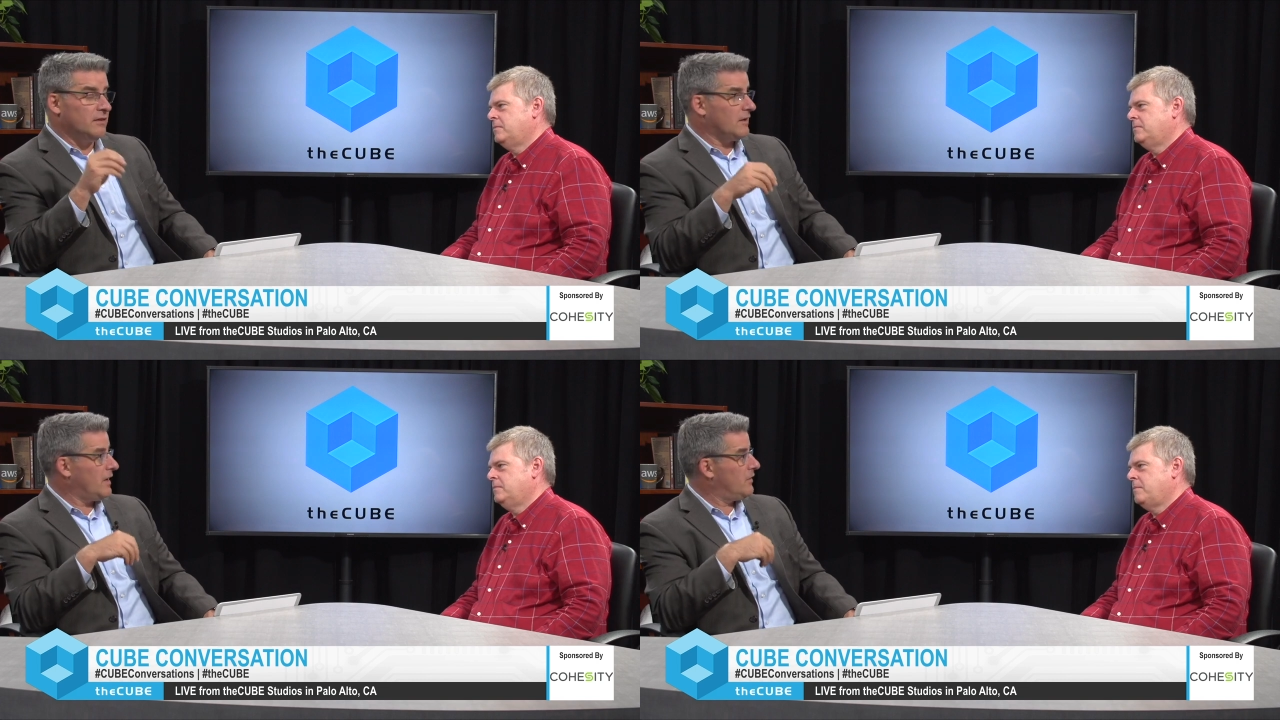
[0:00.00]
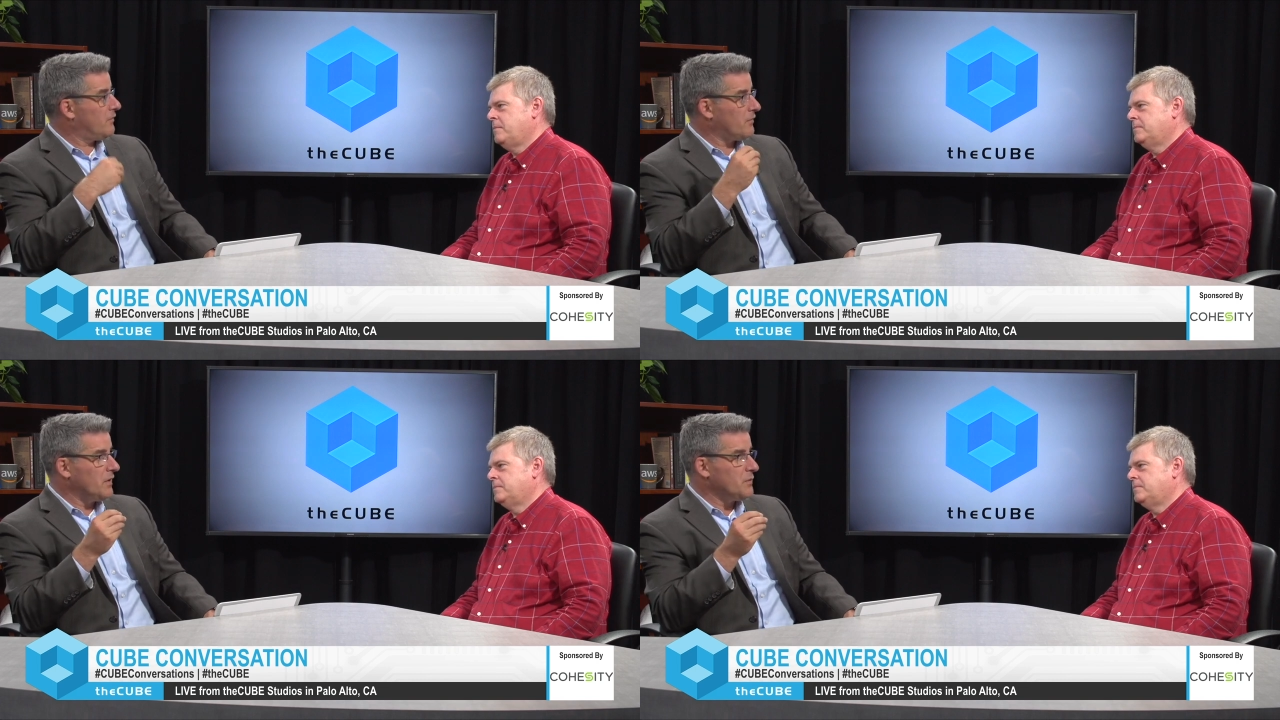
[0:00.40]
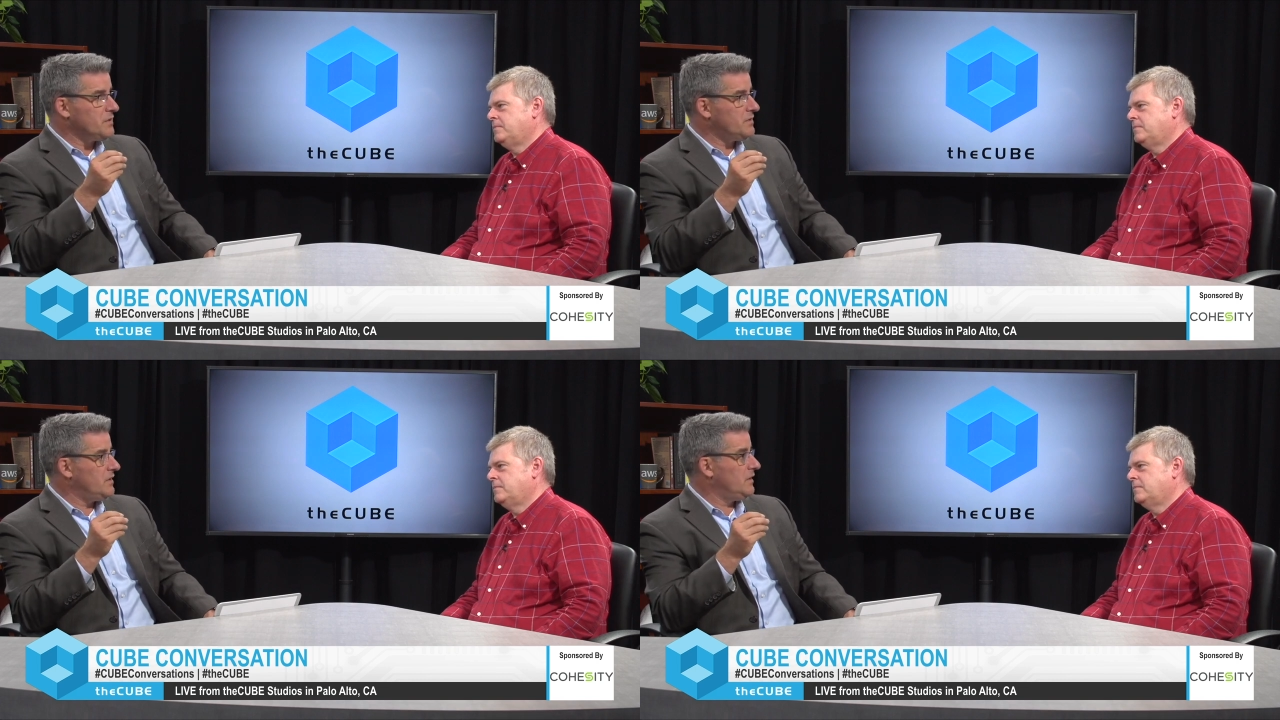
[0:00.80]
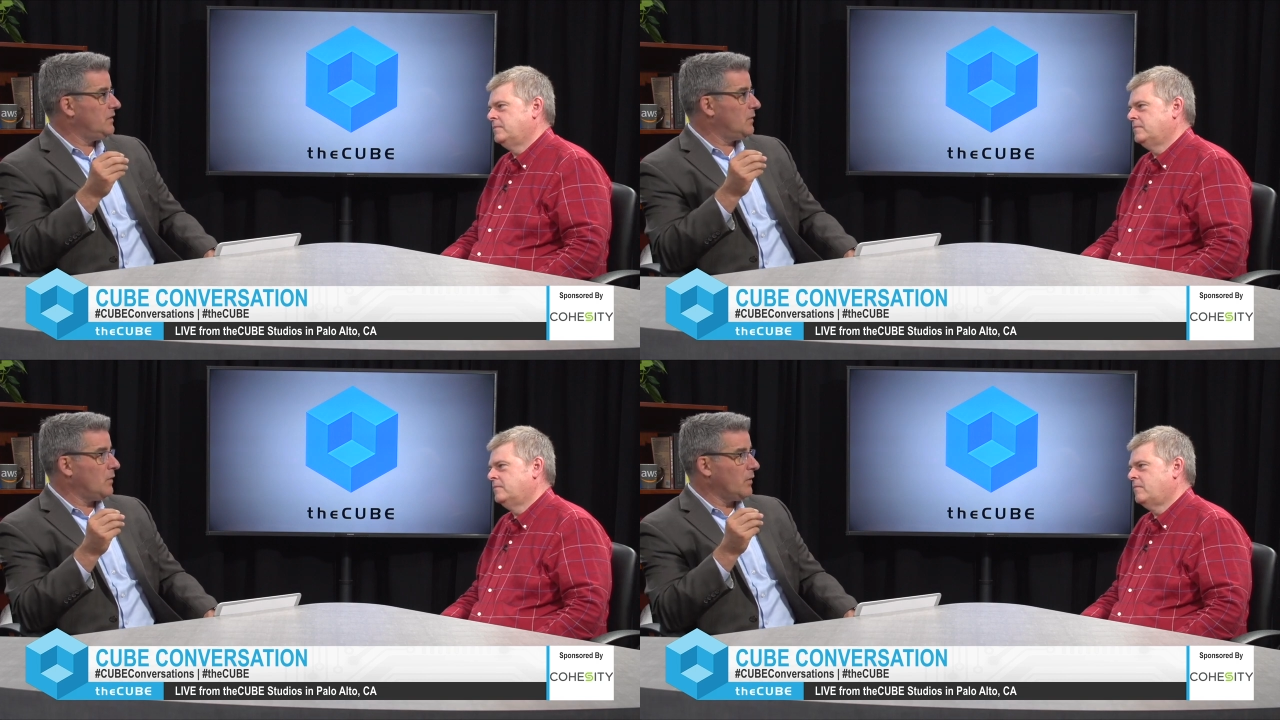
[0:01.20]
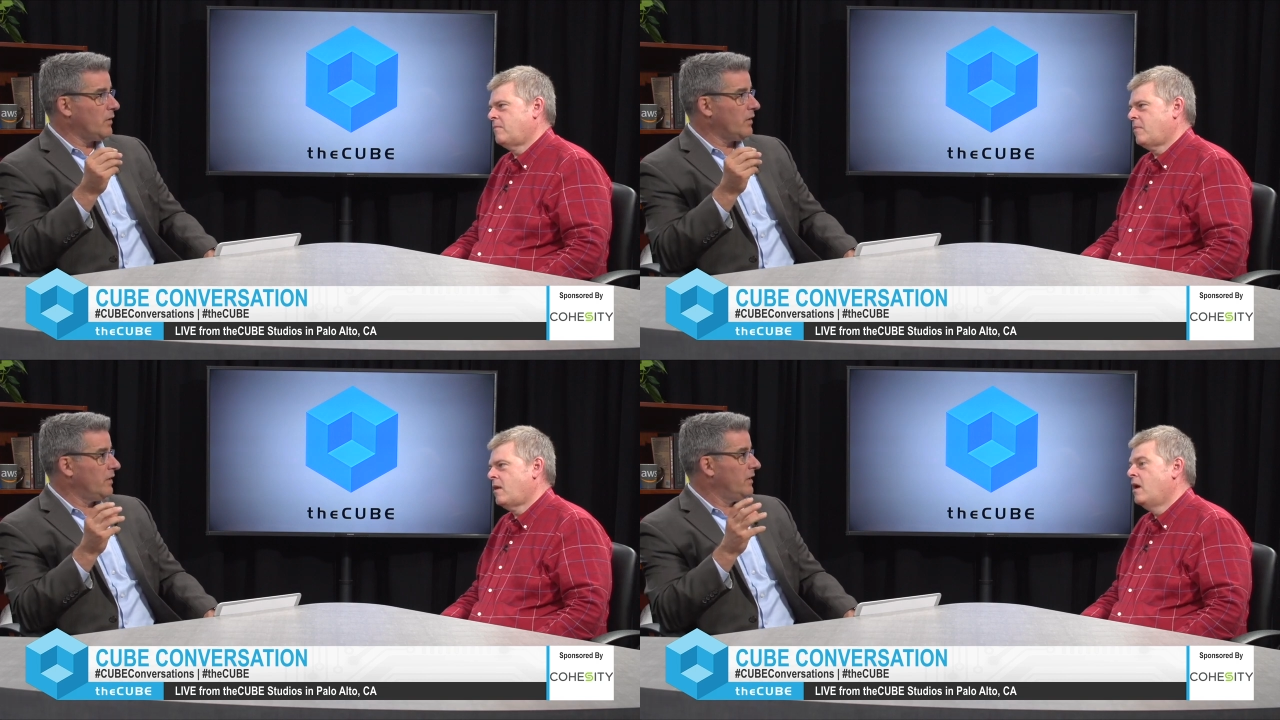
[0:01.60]
Speaker 1: kind of the frequency
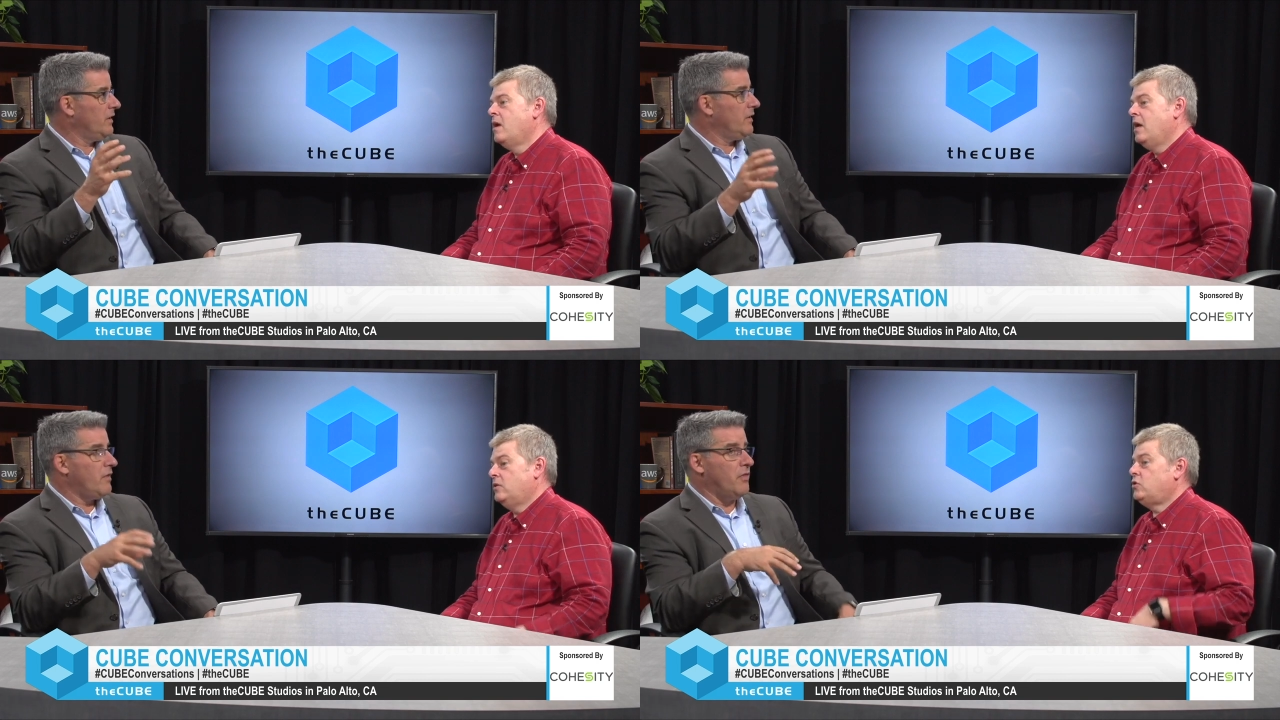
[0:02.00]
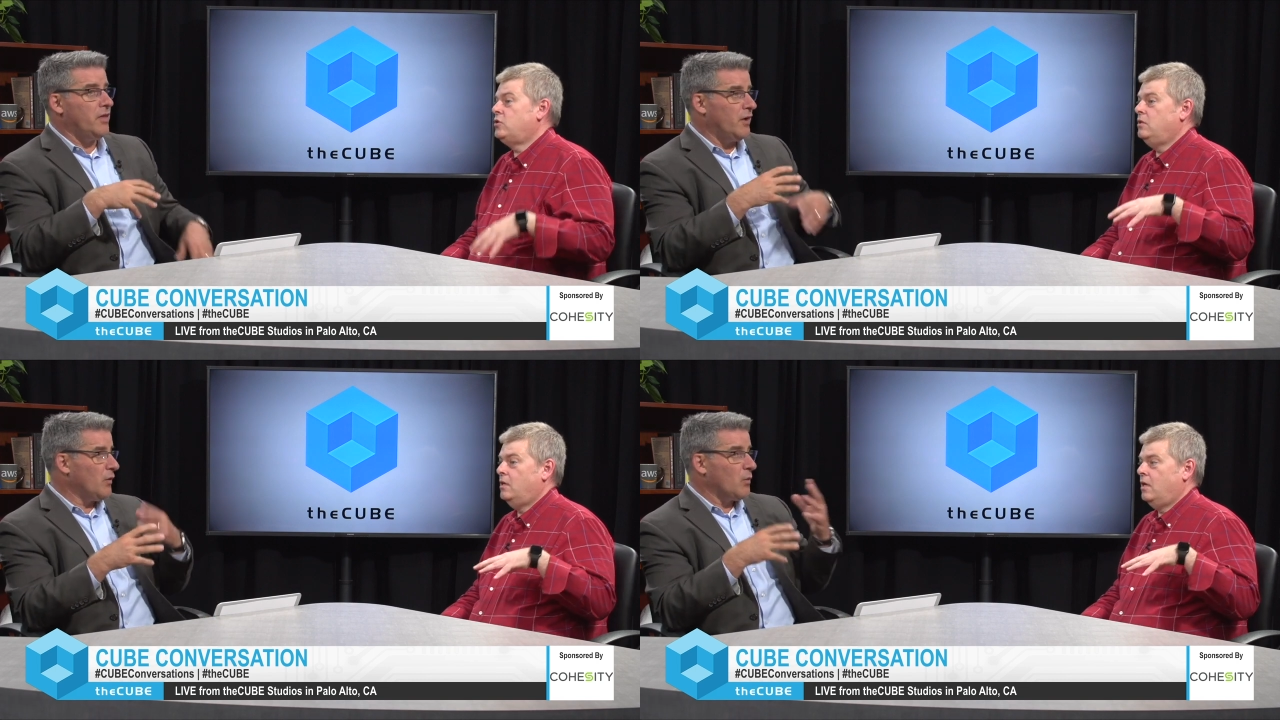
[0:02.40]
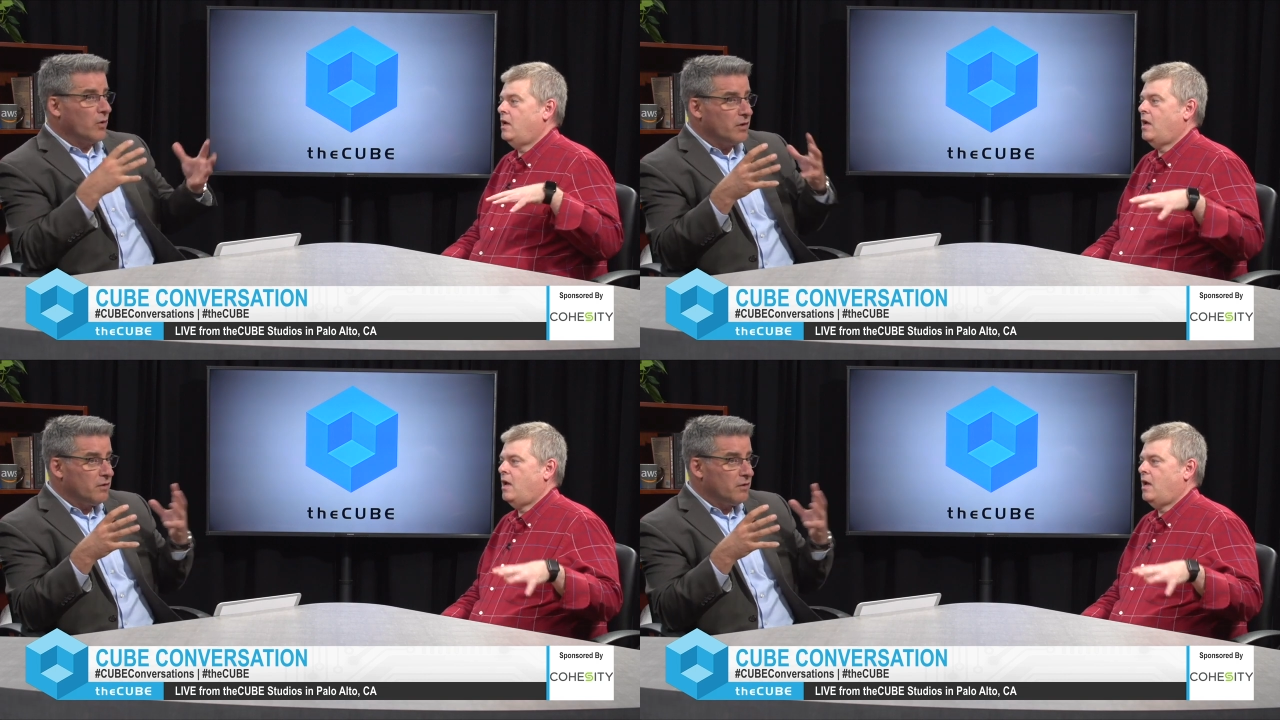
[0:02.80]
or their work